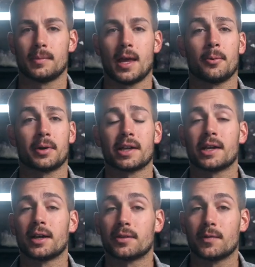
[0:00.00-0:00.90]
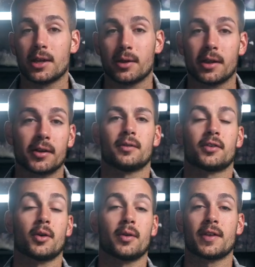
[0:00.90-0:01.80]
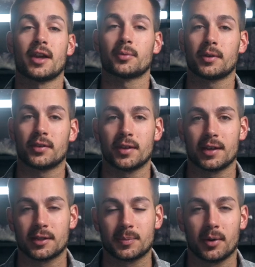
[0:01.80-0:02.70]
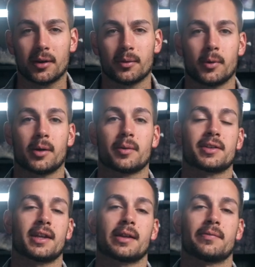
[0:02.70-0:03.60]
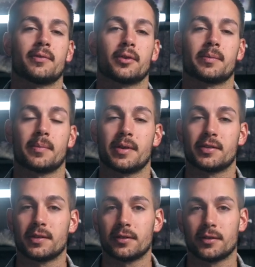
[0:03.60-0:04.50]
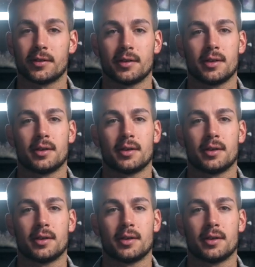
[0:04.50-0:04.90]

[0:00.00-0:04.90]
Now we're gonna cut the video here. So if you guys wanna see the next part where we're setting up folder permissions,